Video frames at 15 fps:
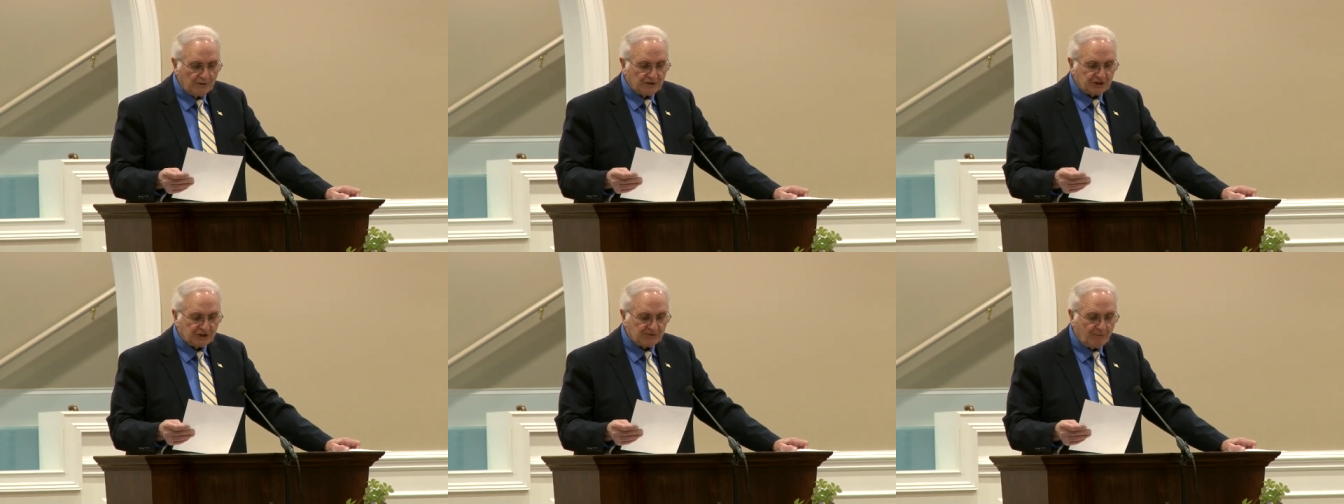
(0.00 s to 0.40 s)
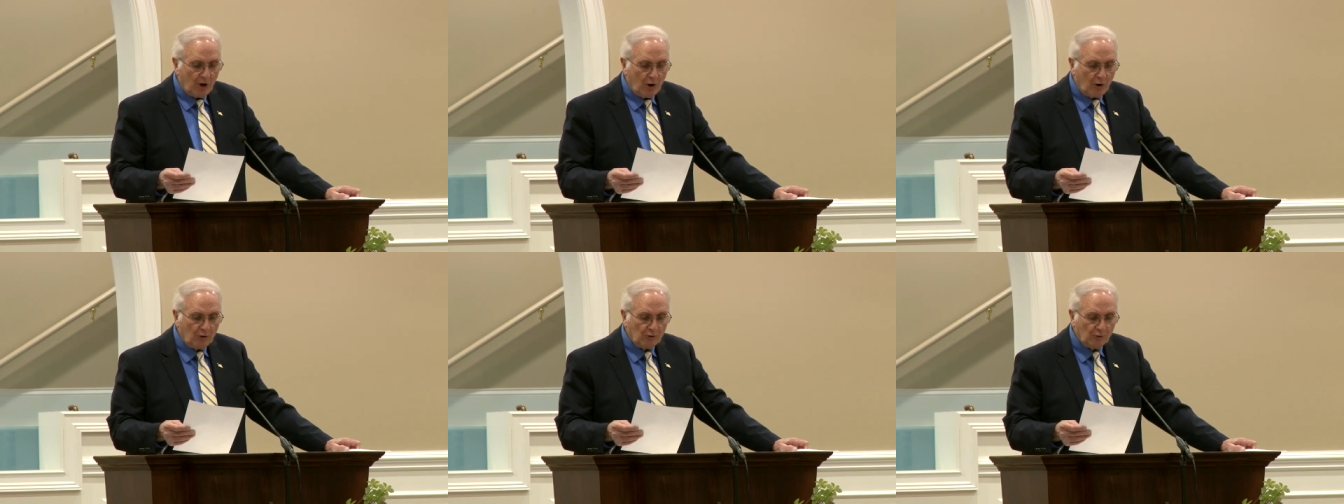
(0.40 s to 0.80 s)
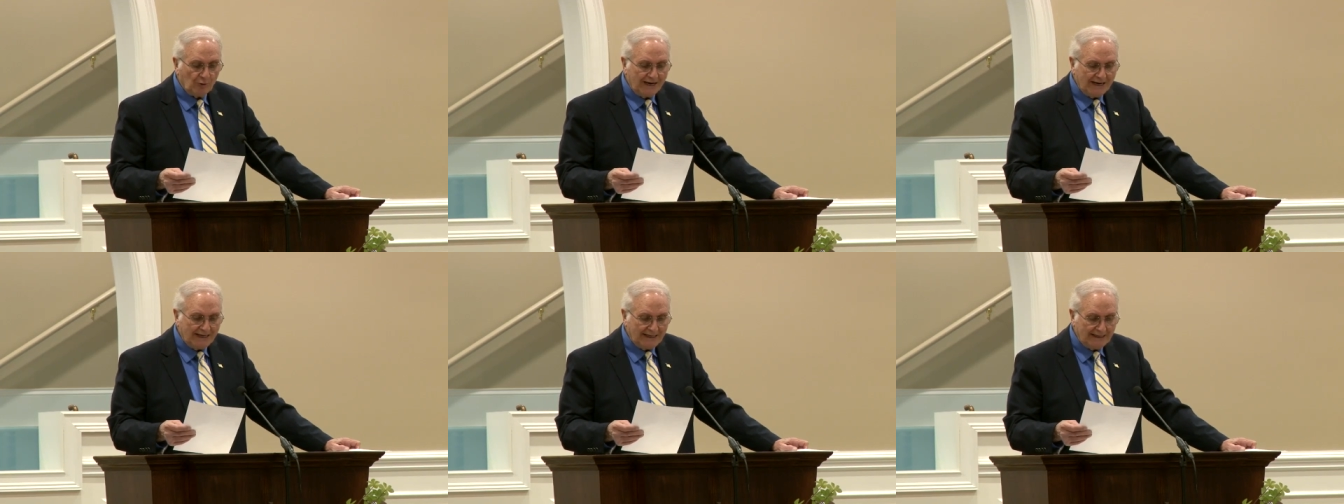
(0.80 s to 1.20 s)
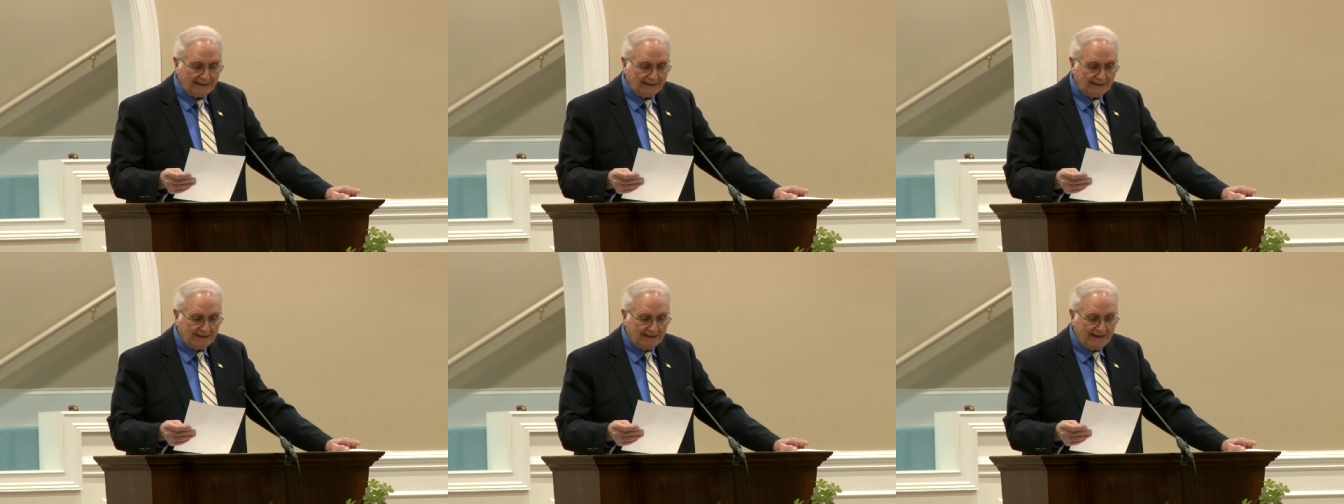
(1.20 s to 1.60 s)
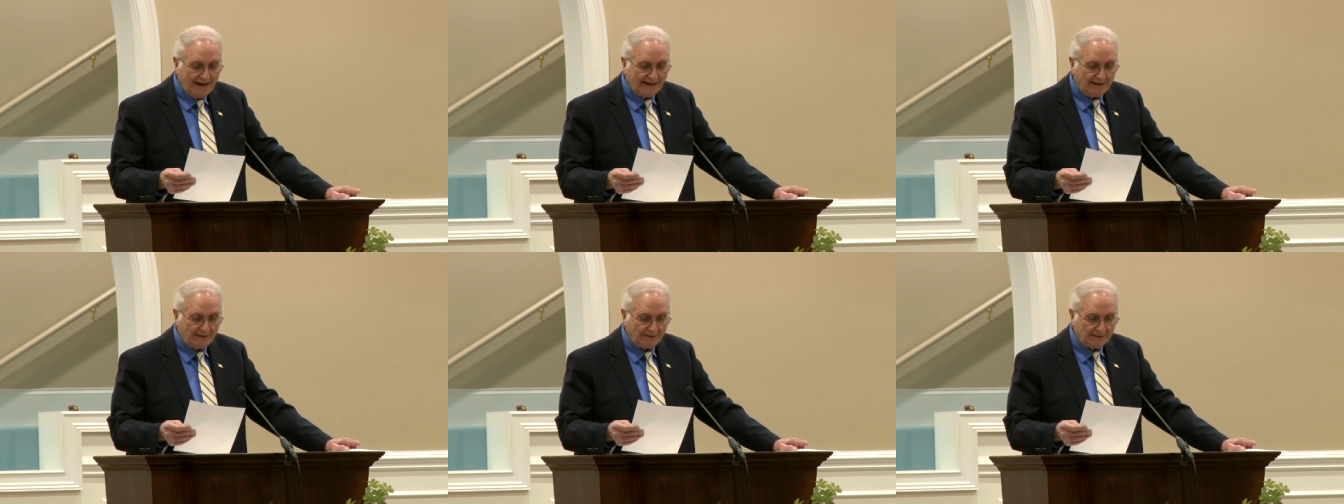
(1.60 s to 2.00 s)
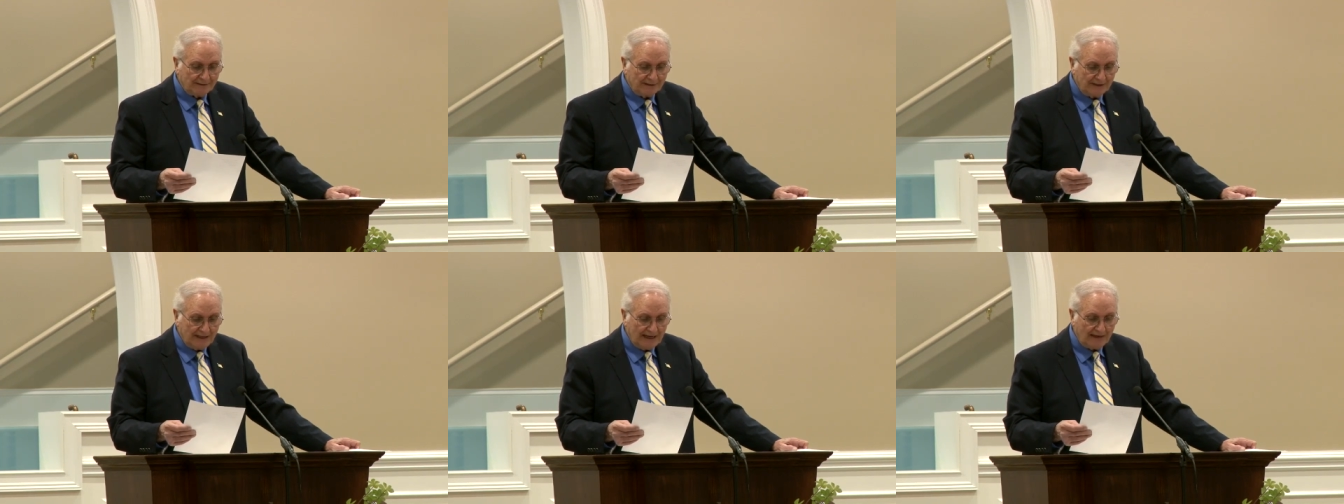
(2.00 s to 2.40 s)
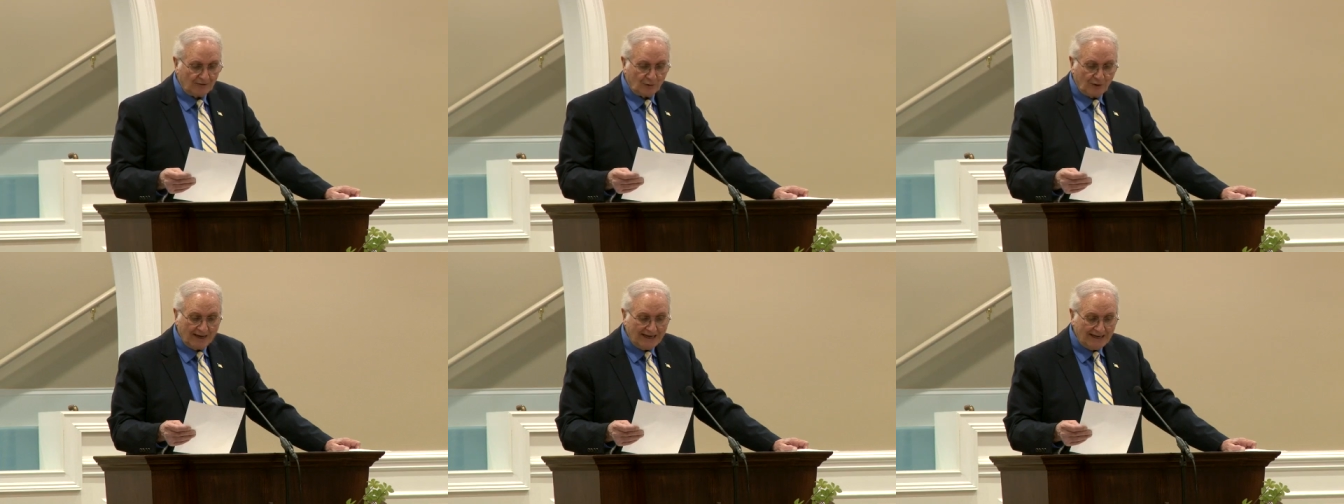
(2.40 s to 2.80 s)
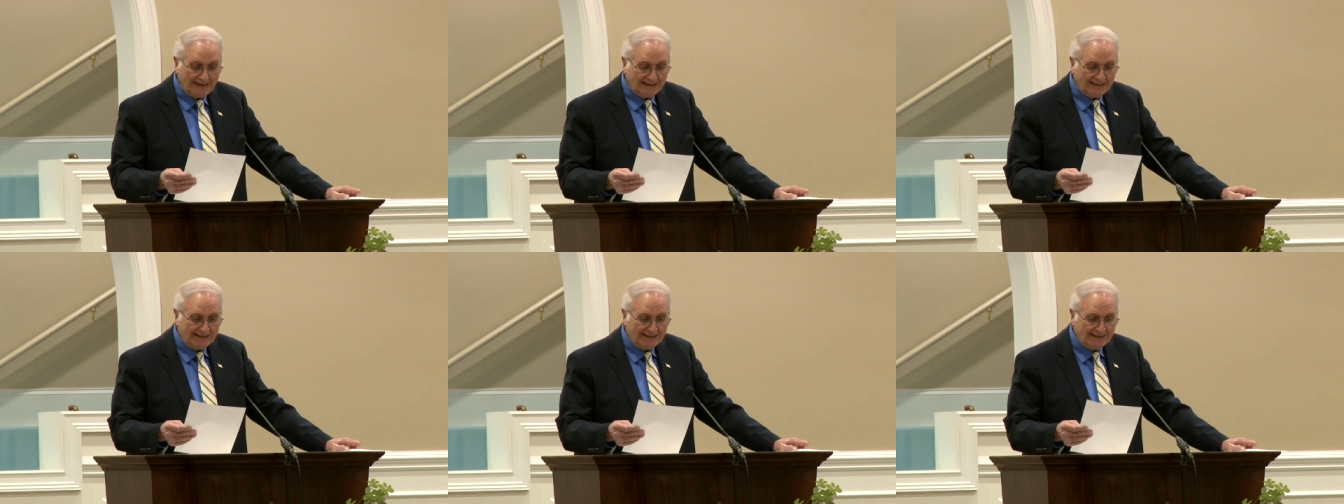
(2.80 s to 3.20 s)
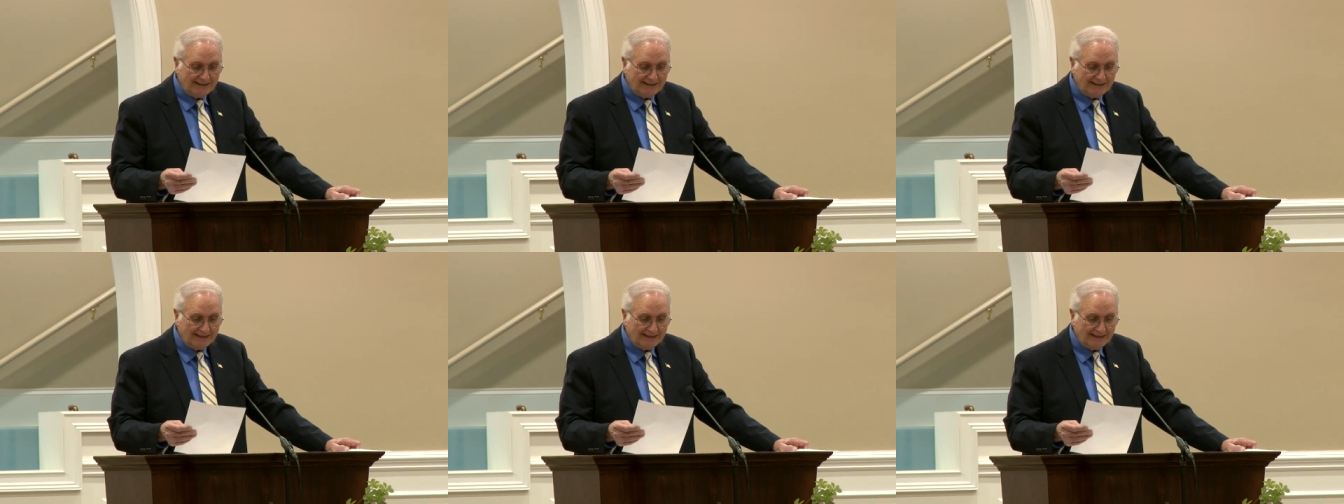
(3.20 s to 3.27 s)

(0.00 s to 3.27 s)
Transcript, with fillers: the small rain down can rain.